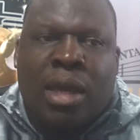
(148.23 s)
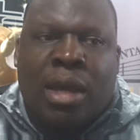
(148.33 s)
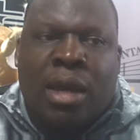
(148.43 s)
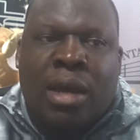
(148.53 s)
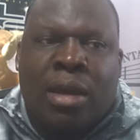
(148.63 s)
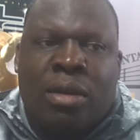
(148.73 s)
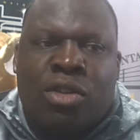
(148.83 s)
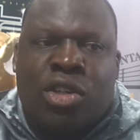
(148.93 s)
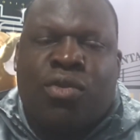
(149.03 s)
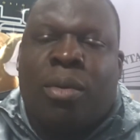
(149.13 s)
uh,
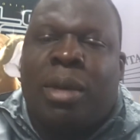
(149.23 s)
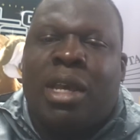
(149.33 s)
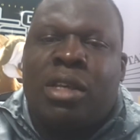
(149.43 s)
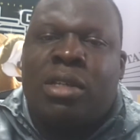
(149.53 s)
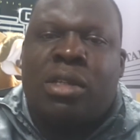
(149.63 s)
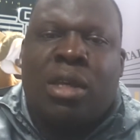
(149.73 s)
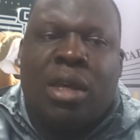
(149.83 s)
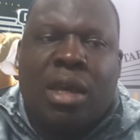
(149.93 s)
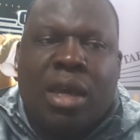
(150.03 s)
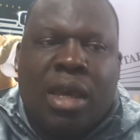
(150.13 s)
just from his
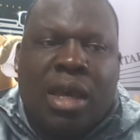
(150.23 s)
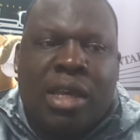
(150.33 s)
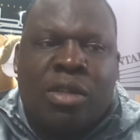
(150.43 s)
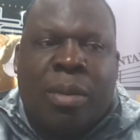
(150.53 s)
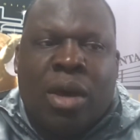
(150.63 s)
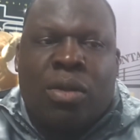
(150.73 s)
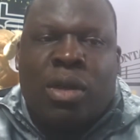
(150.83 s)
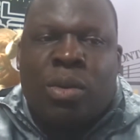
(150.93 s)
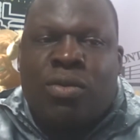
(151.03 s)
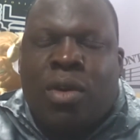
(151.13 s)
his mouth,
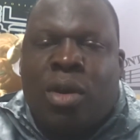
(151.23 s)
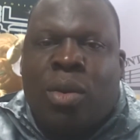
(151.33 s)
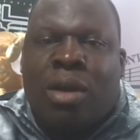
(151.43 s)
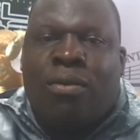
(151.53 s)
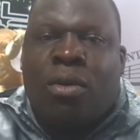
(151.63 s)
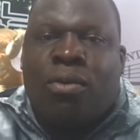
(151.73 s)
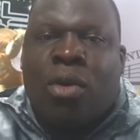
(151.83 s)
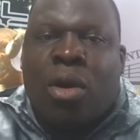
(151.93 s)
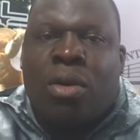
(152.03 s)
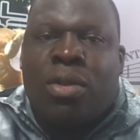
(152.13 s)
he was very grateful
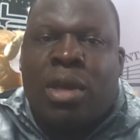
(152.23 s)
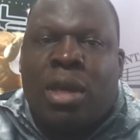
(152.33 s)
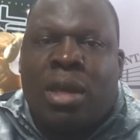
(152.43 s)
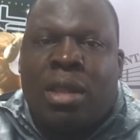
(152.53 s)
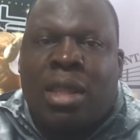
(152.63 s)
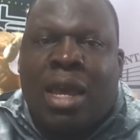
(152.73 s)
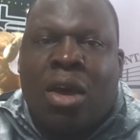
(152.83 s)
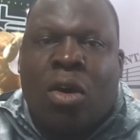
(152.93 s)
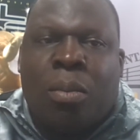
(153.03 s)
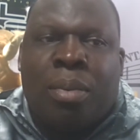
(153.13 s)
for all the the
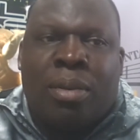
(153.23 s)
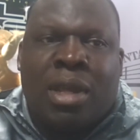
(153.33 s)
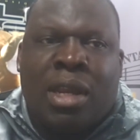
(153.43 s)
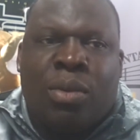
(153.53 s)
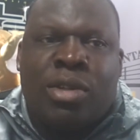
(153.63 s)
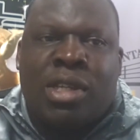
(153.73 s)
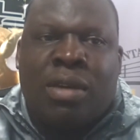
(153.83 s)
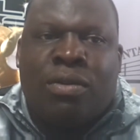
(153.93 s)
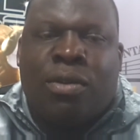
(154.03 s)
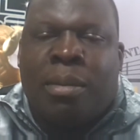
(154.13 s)
help that he
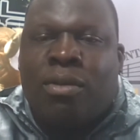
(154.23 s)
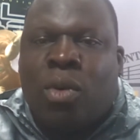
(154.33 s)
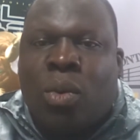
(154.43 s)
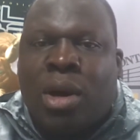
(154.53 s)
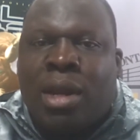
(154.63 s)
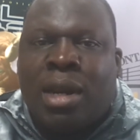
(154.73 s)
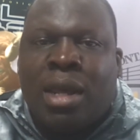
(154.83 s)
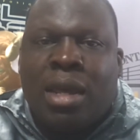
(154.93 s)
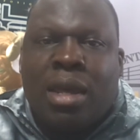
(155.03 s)
received from everyone.